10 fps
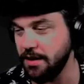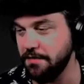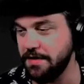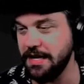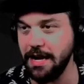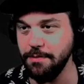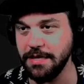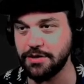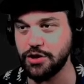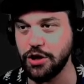of the named
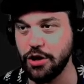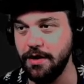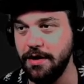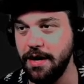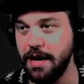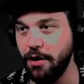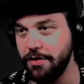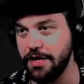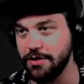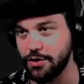integer and all
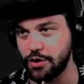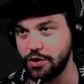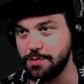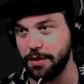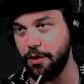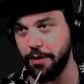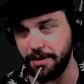the integers below it?